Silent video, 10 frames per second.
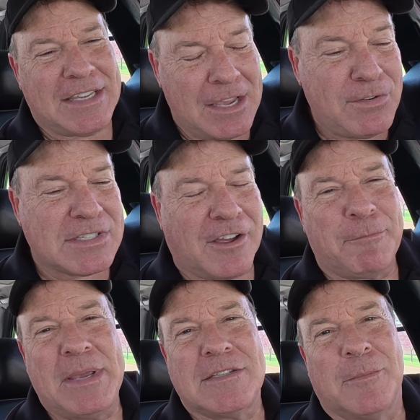Give
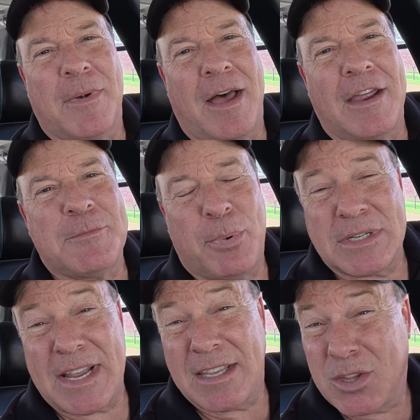yourself peace of mind.
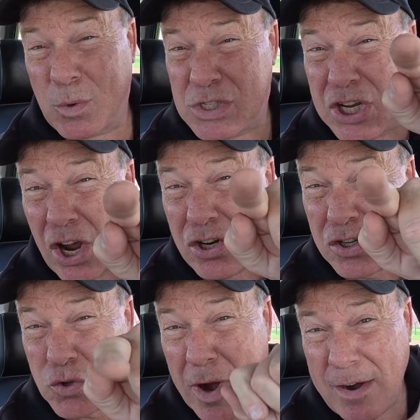Protect those
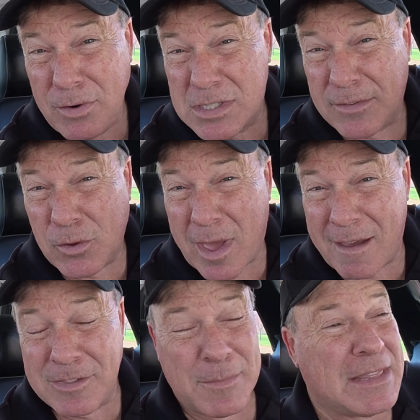younger drivers if you
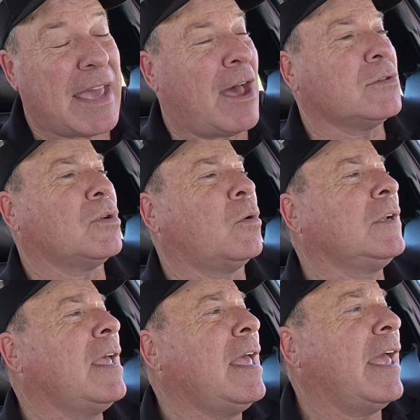have them in the household,
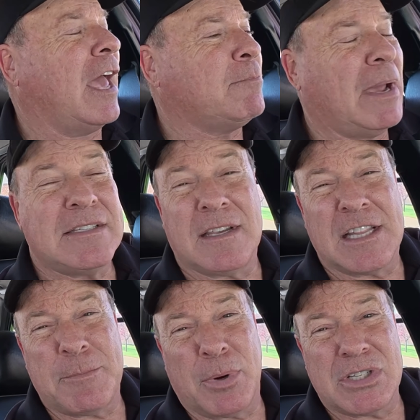and
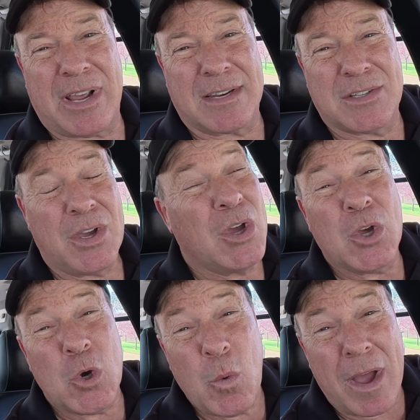basically protect
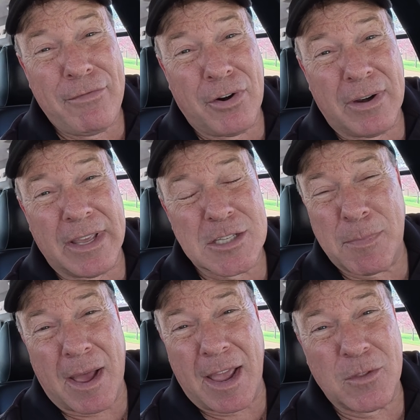whoever is
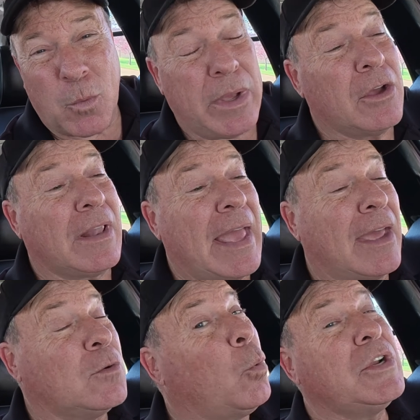behind the wheel
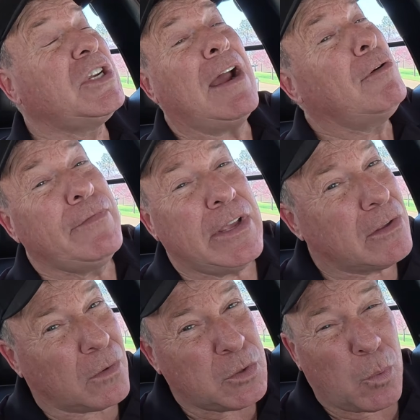and whichever
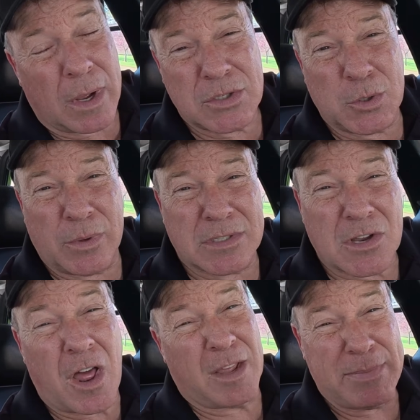vehicle you want to
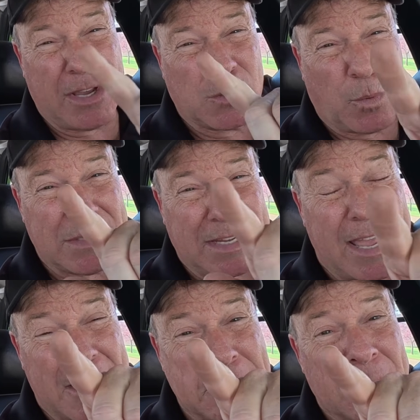install it, because once
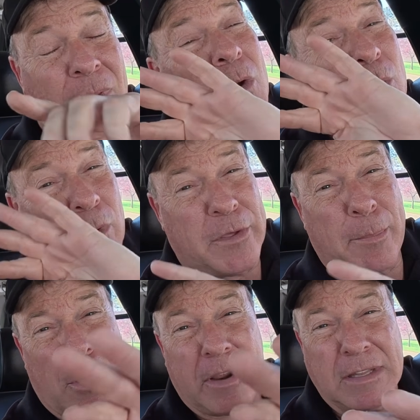again, with the
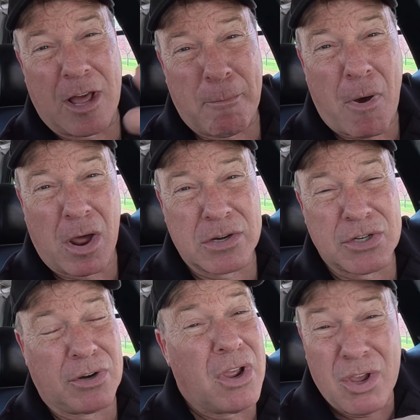parking lot
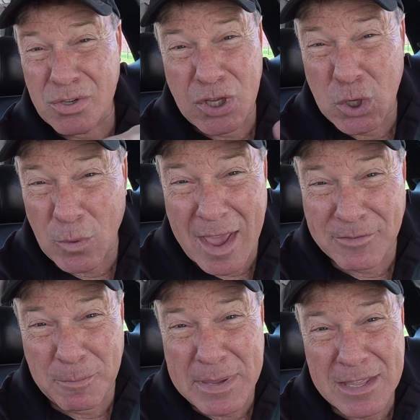monitor, you don't
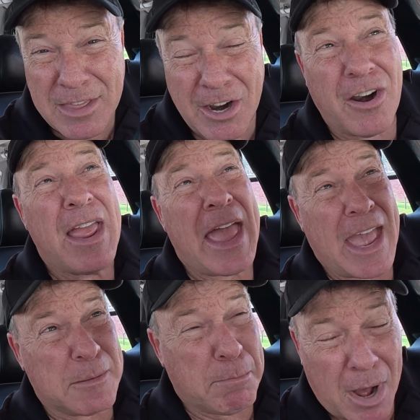have to be there,
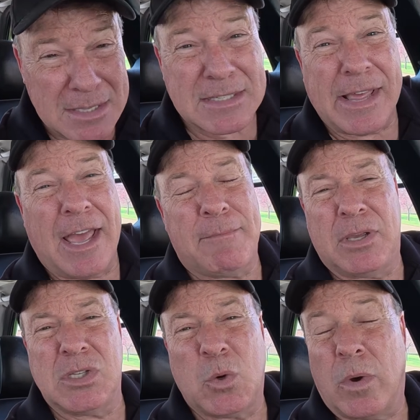and
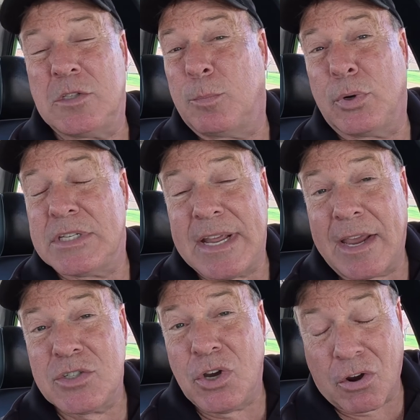Botslab is going to
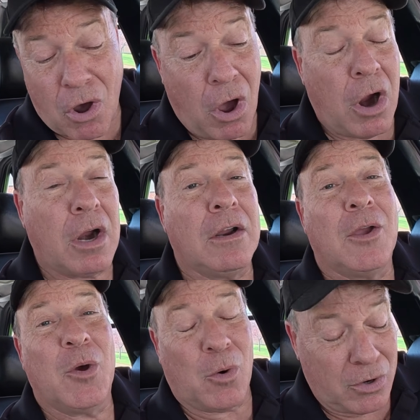protect your car
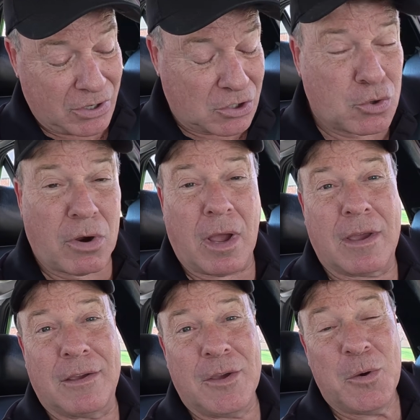or your truck
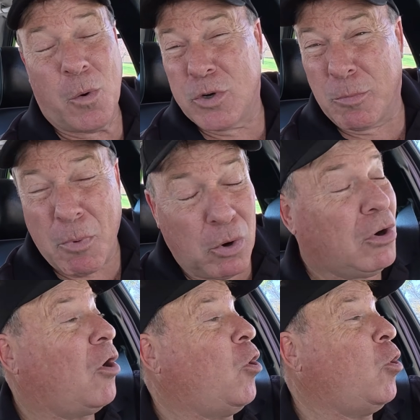or your
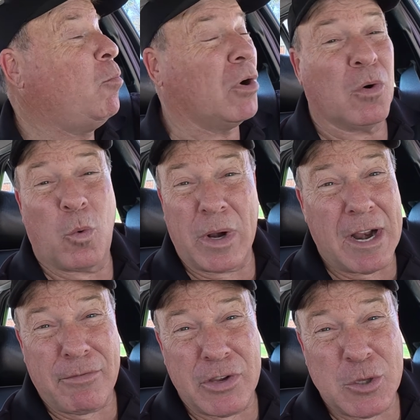motorhome or
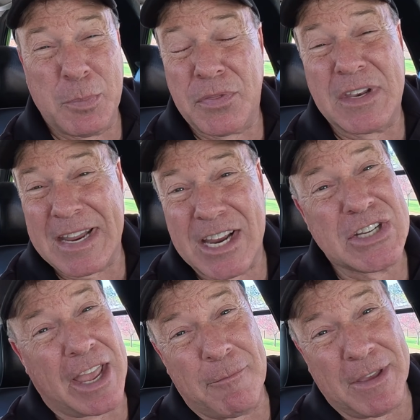whatever you put the dash
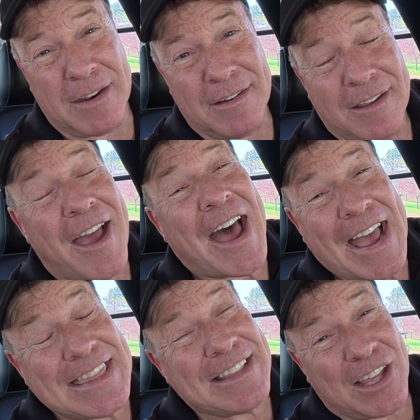cam in.
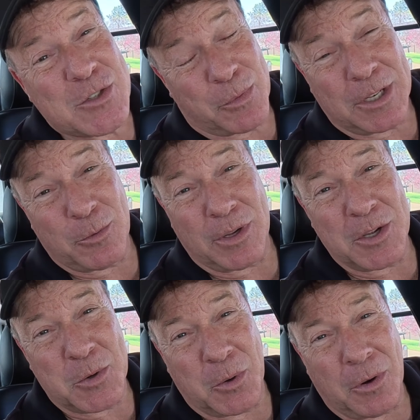I think that's really,
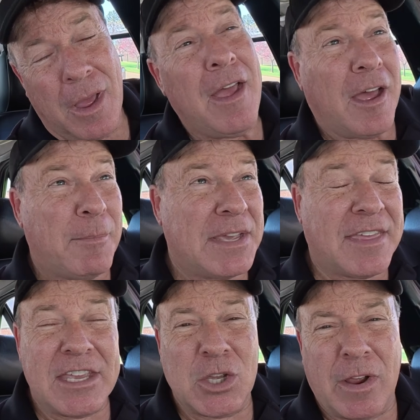really cool. A big
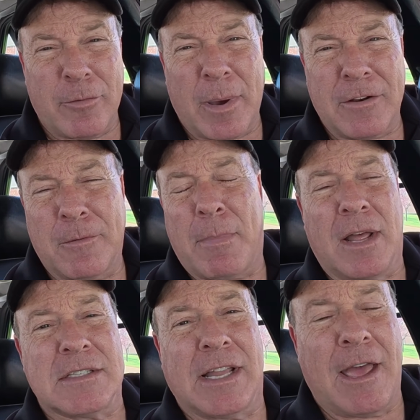thank you to everybody from
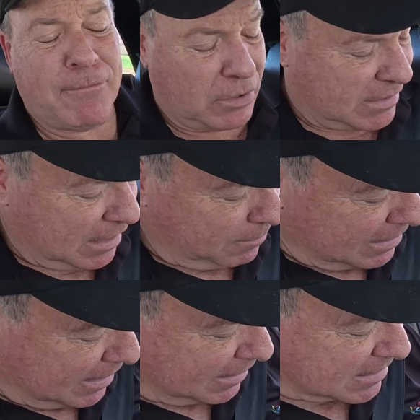Botslab for sending
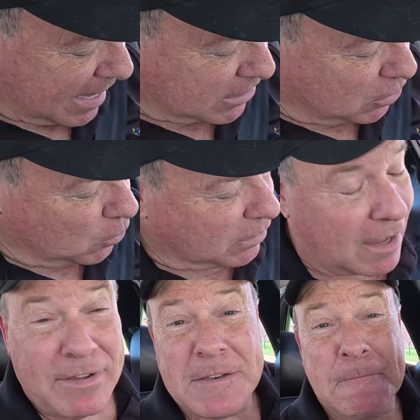me this. I do
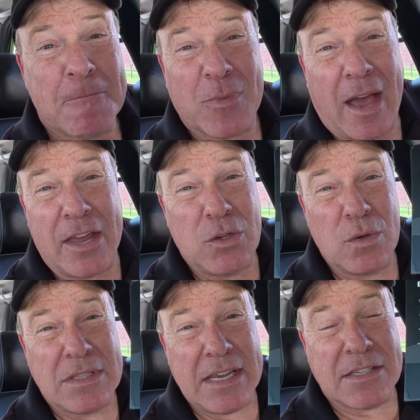love it. I
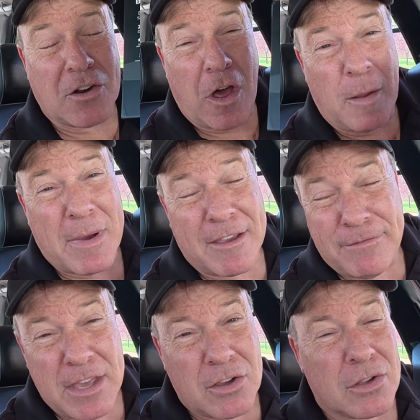use these in all of my
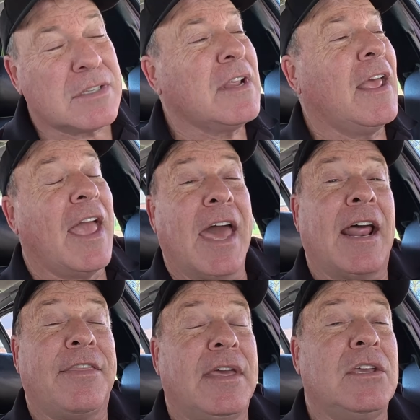vehicles, and
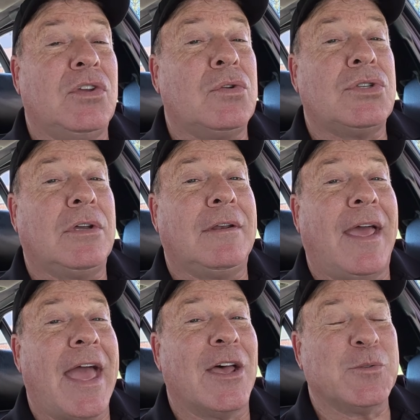I think you should
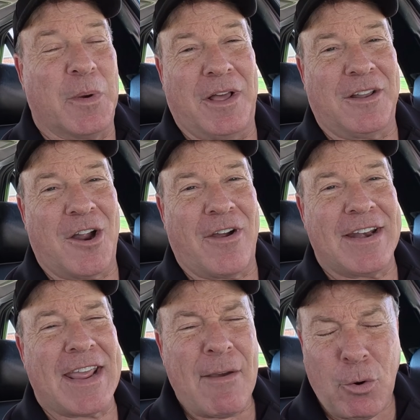as well. All
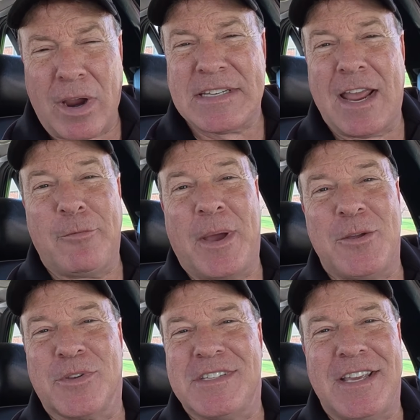right, have a great day, everybody.
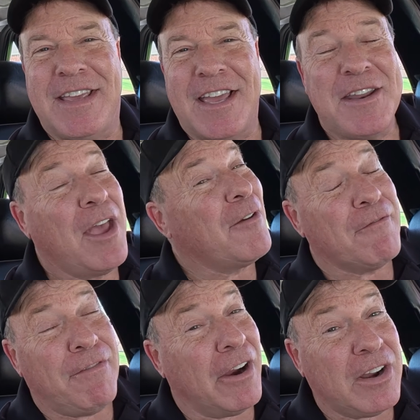We'll see you again
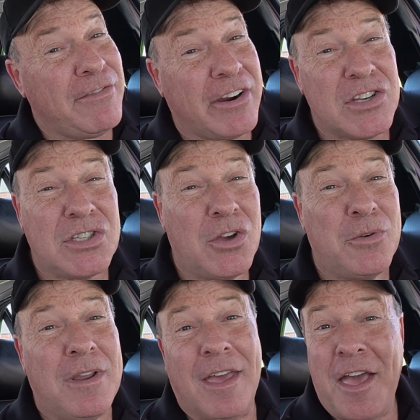very, very
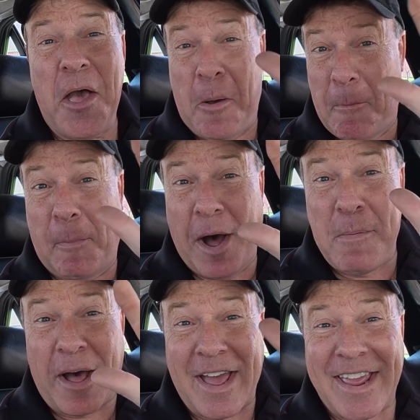soon.
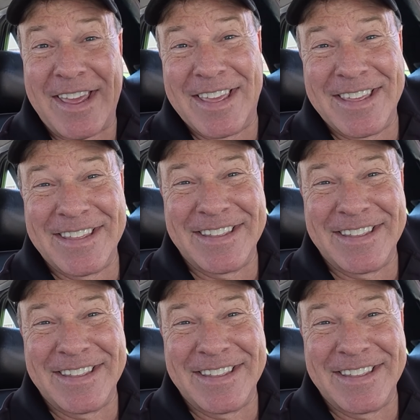Bye-bye.